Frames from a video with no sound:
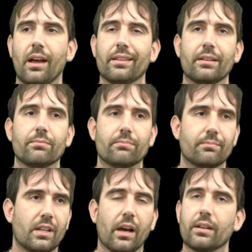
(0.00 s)
Uh, they
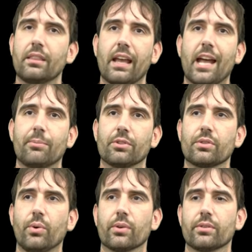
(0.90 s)
gutted the admiral's
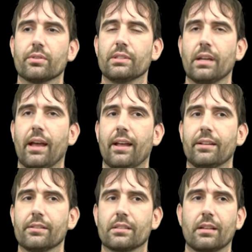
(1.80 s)
quarters
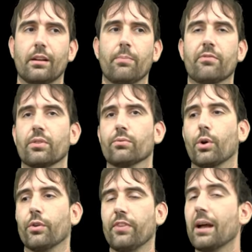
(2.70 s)
and set it up for the
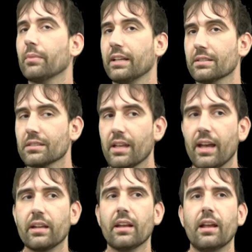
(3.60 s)
royal family
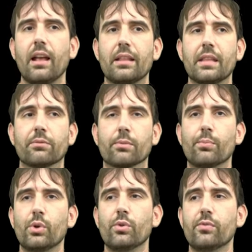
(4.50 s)
instead. And they
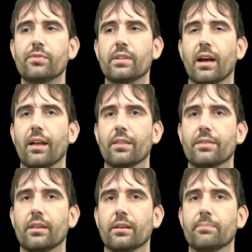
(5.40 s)
removed uh,
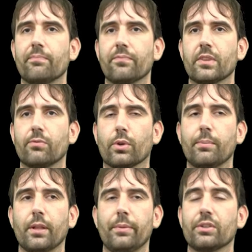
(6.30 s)
the
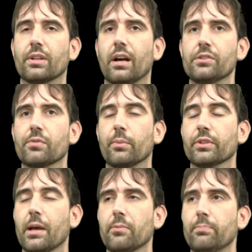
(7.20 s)
40 millimeter guns from
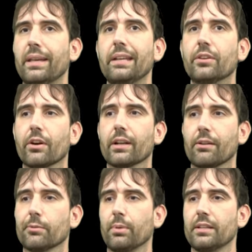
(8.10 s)
on top of B turret
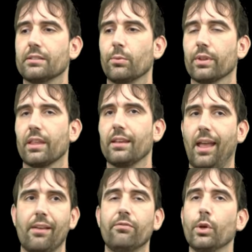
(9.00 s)
and replaced it with a,
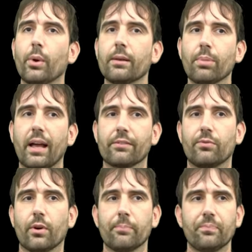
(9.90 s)
a viewing
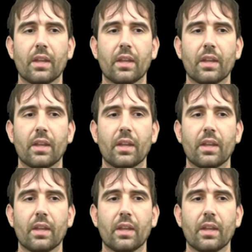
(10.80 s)
platform.